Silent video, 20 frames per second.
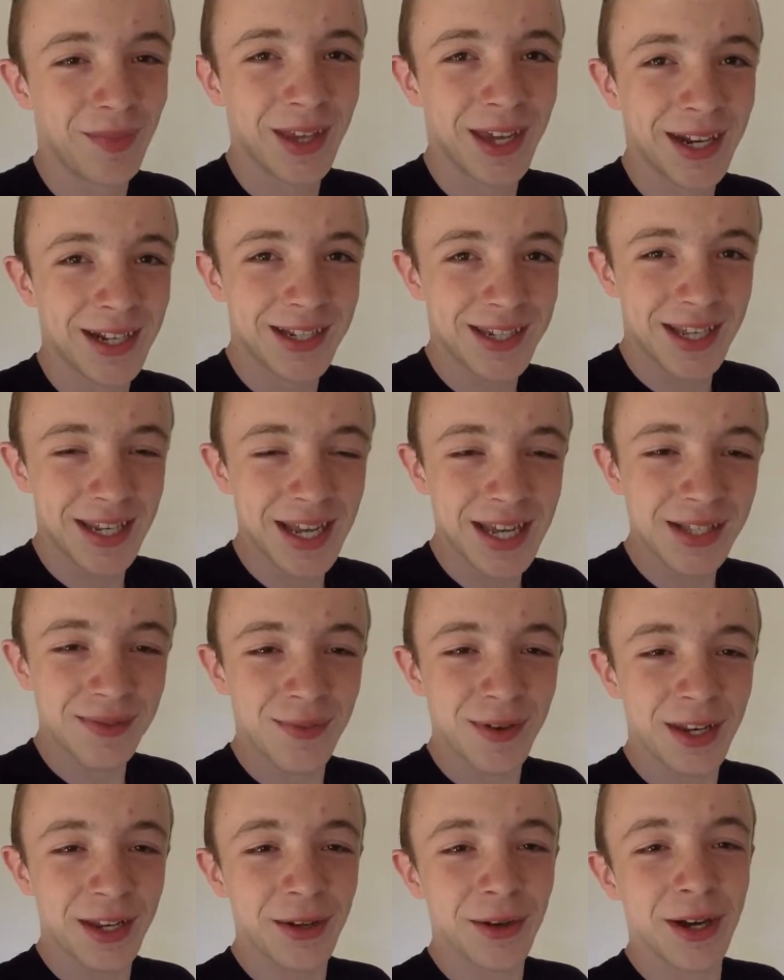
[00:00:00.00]
And in today's
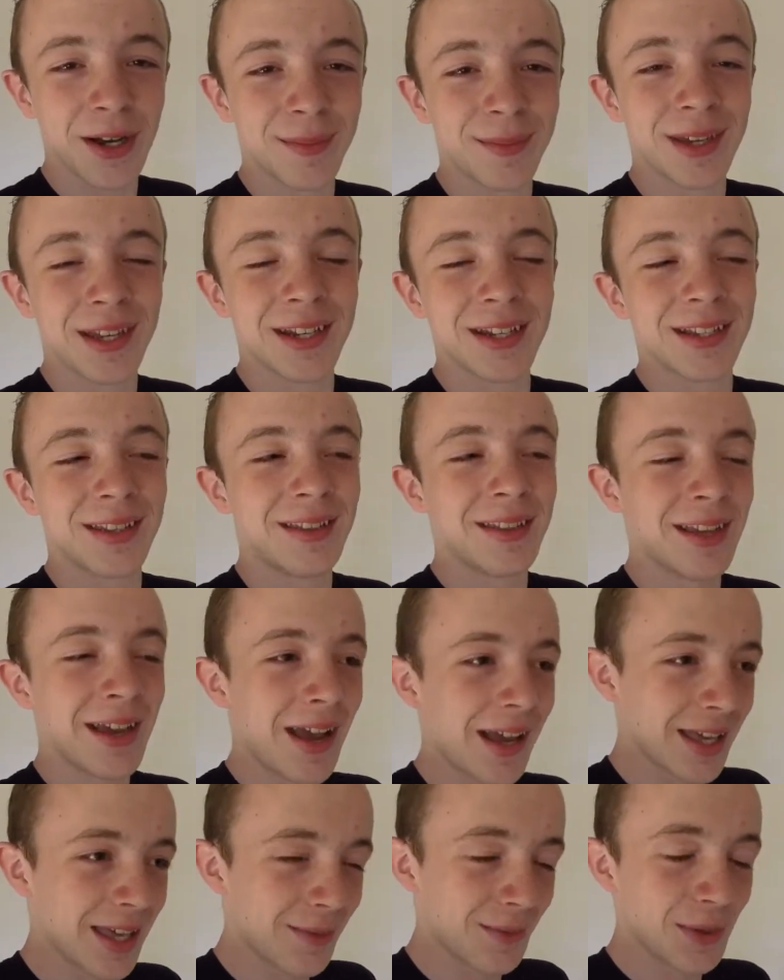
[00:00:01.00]
video I'm gonna
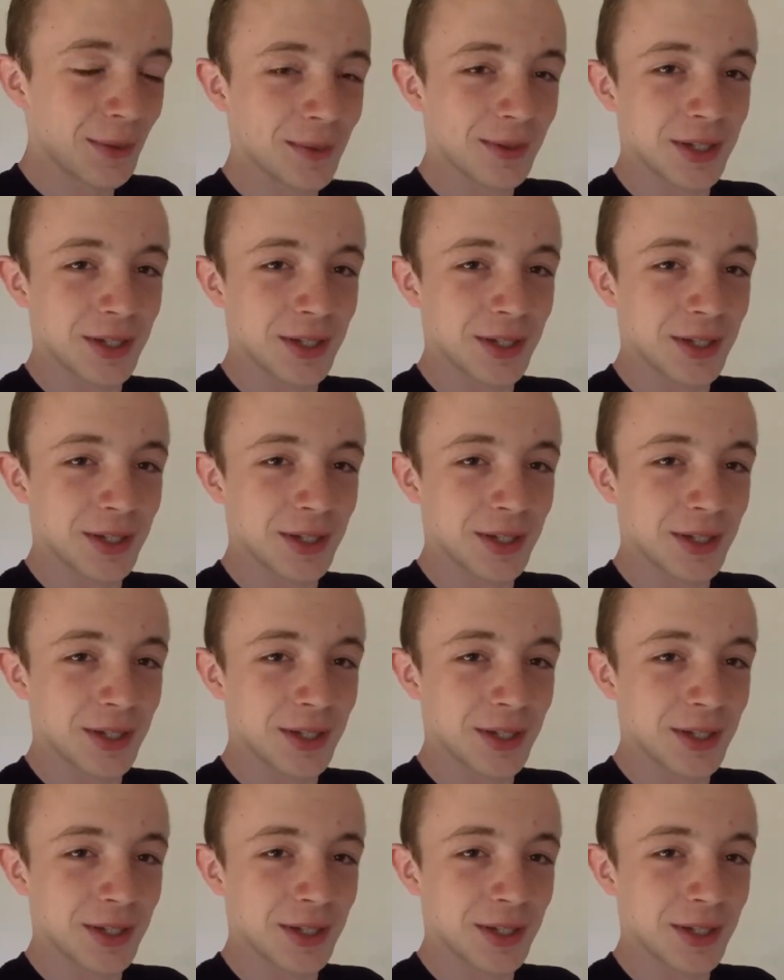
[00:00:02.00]
give you